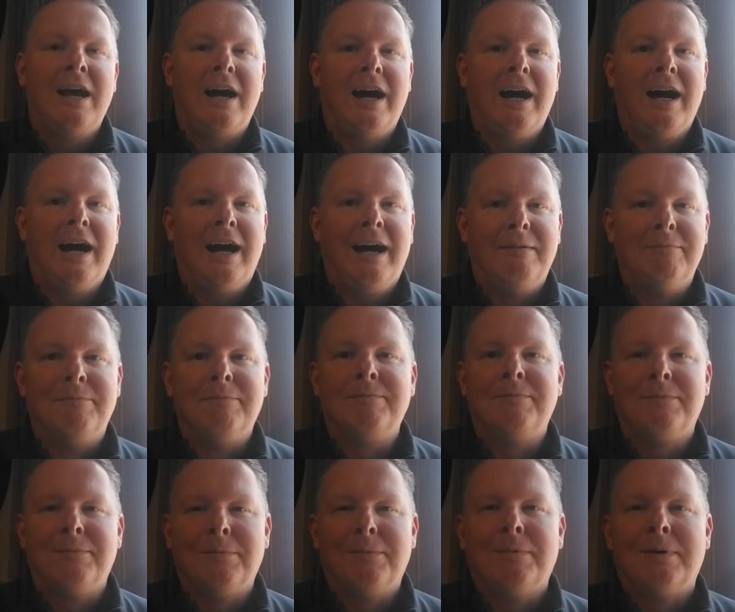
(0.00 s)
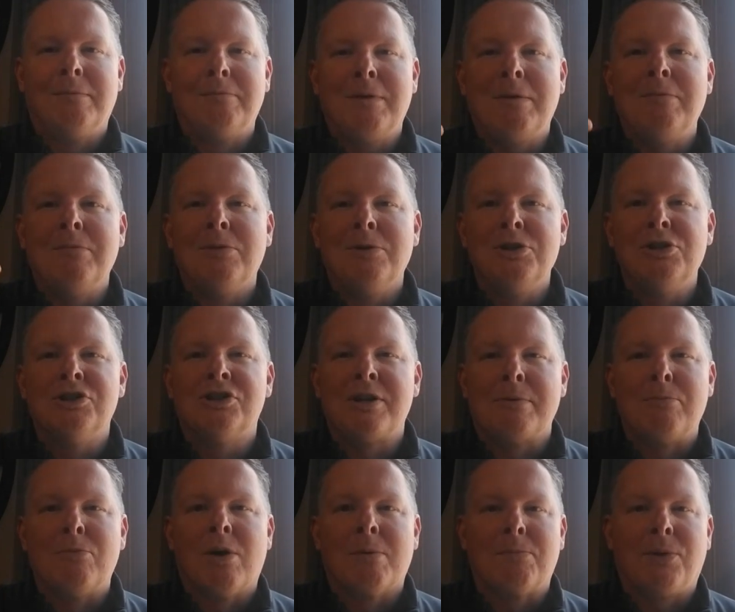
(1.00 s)
um, will be
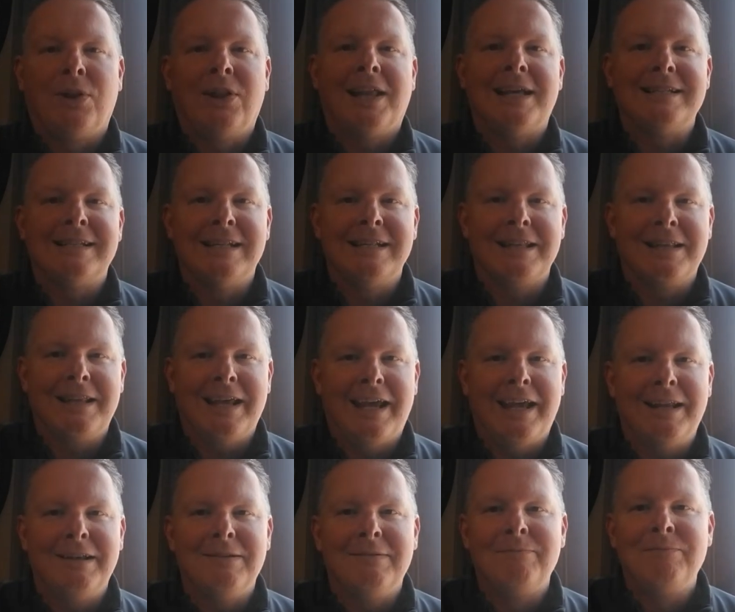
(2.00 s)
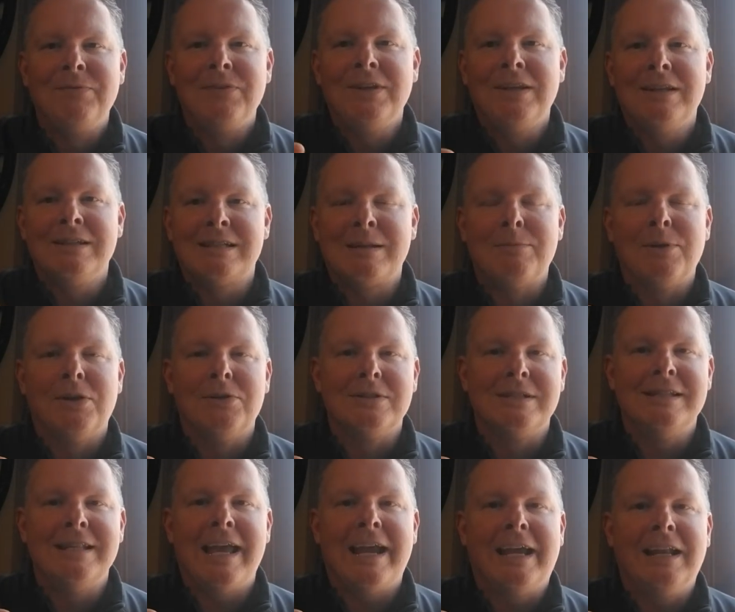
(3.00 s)
usually more pleasant than some of those
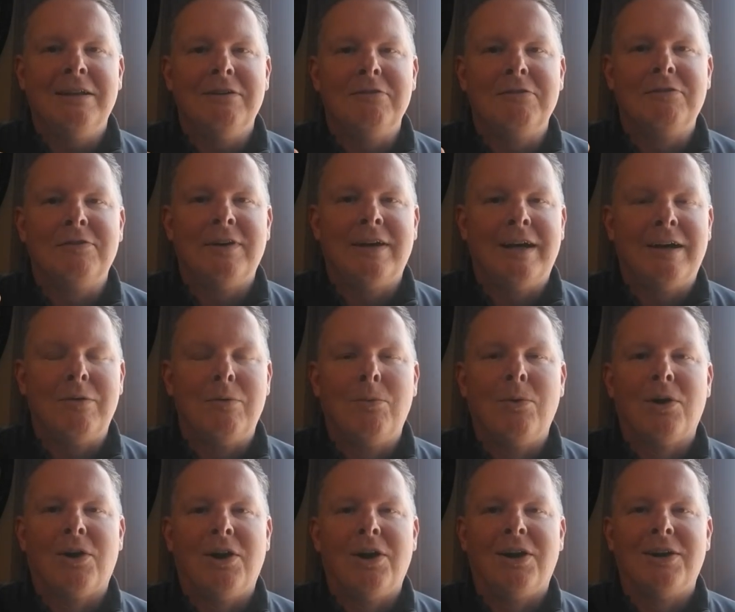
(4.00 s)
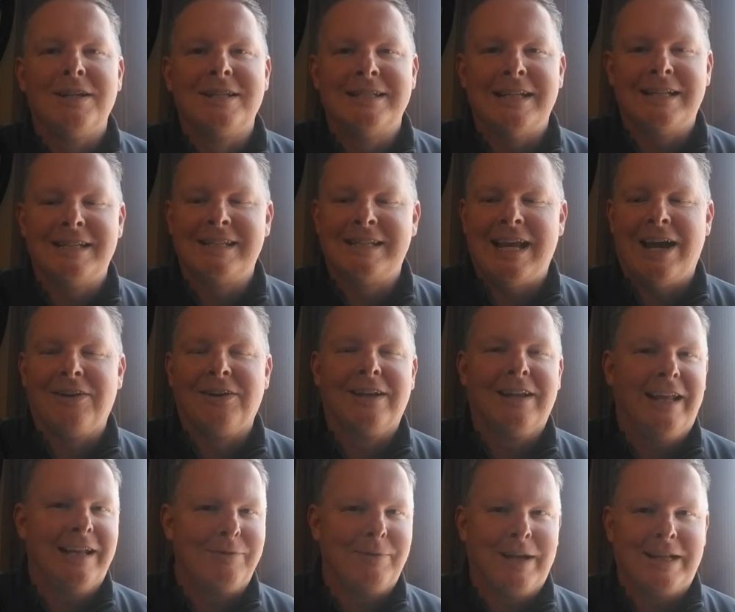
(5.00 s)
negative uh, words that sounded
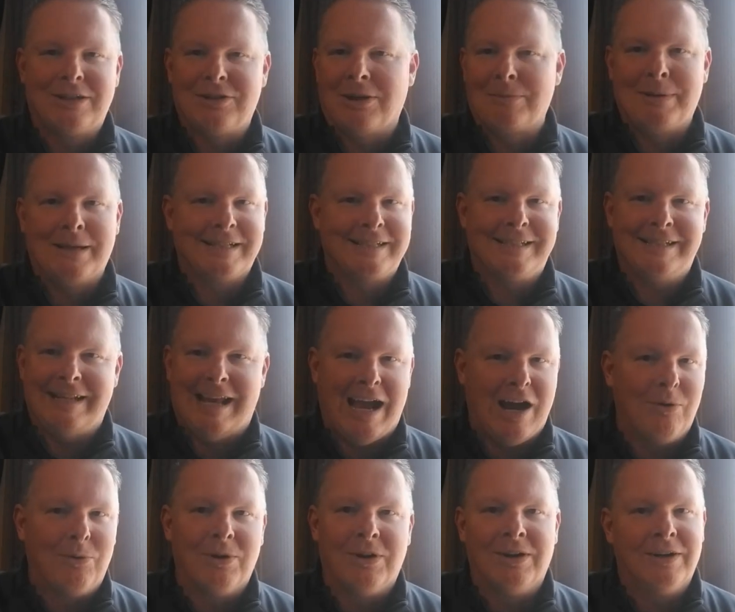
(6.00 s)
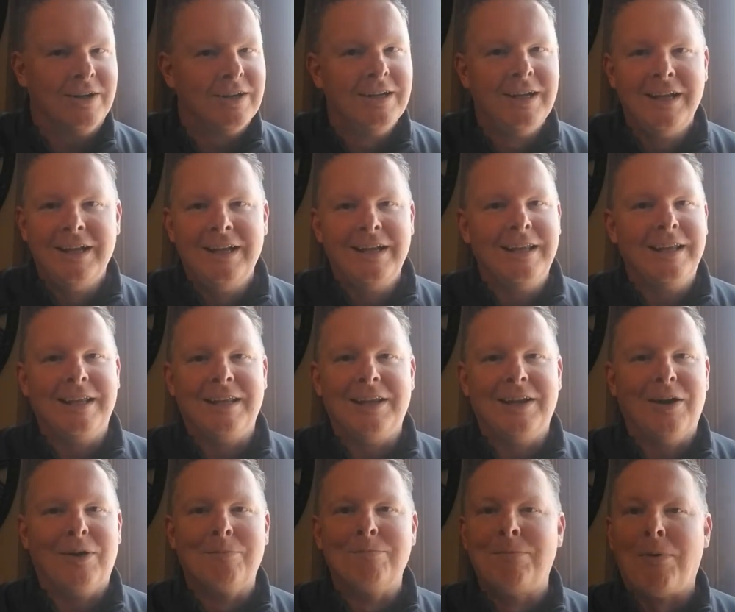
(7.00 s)
like when I talk about sour, you
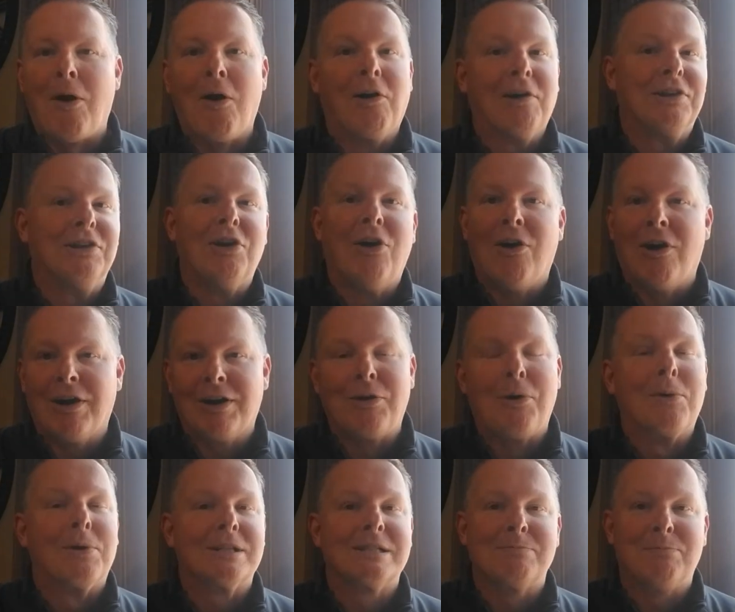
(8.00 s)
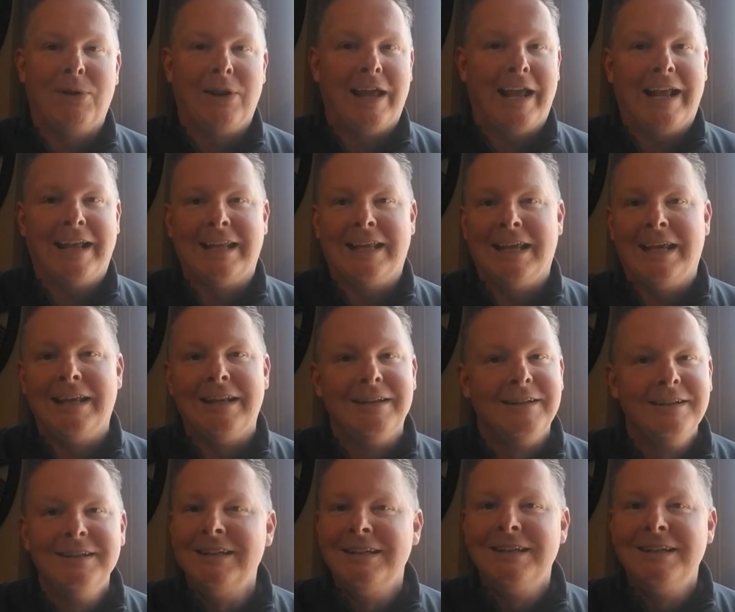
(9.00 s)
know, barnyard, horse blanket,